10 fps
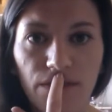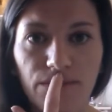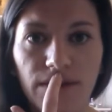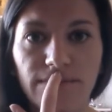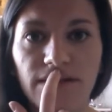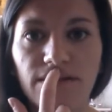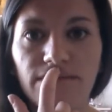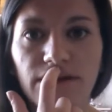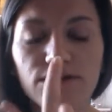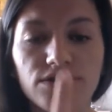3
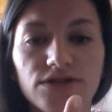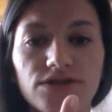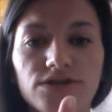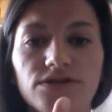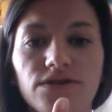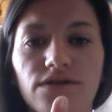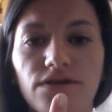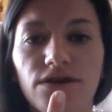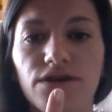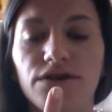millimeters
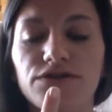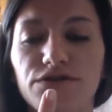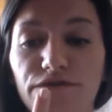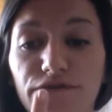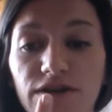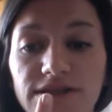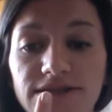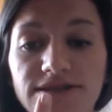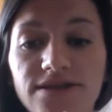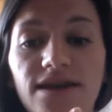to
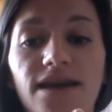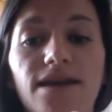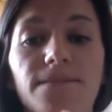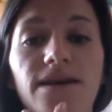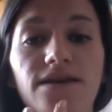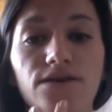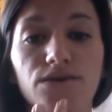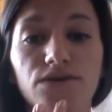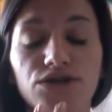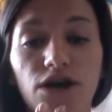front, and my
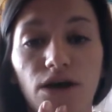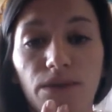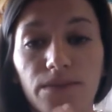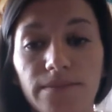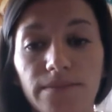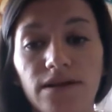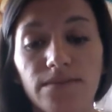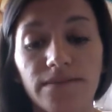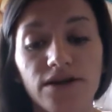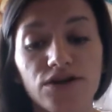lower jaw 3
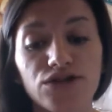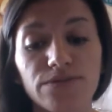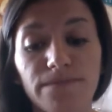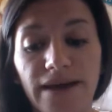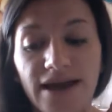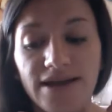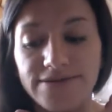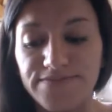millimeters back.